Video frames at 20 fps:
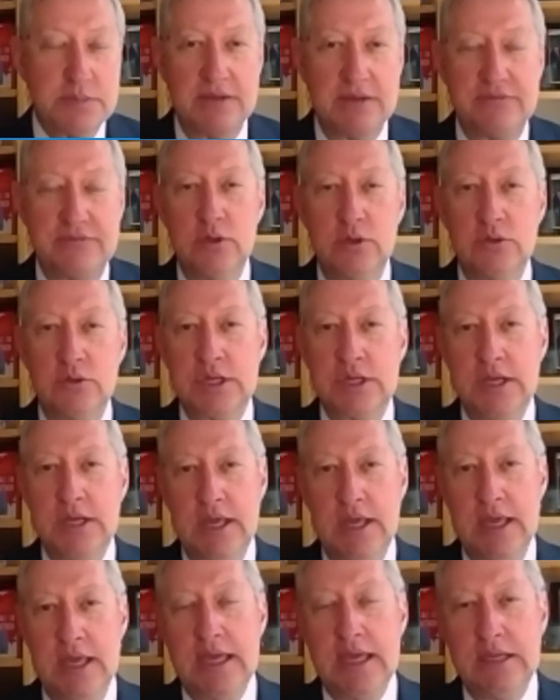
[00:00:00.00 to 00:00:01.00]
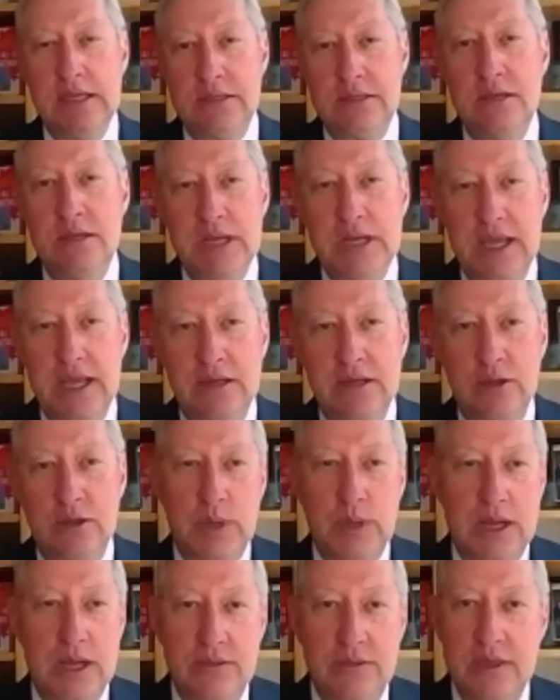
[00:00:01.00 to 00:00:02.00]
that feels intimidating,
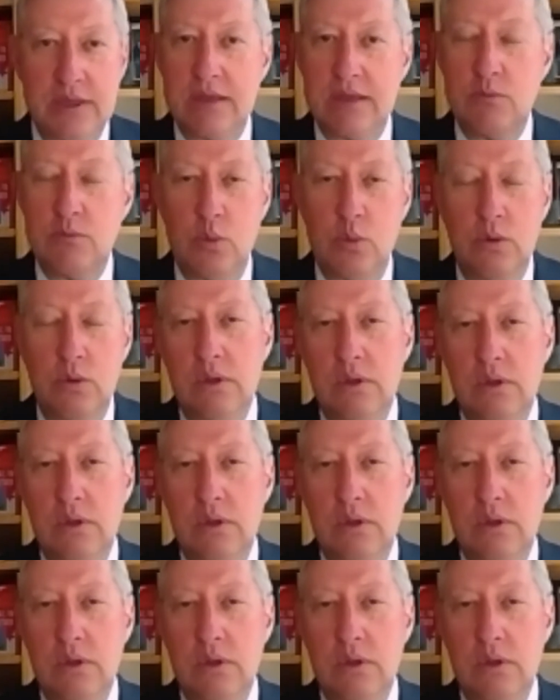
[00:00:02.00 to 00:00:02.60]
but I think we'll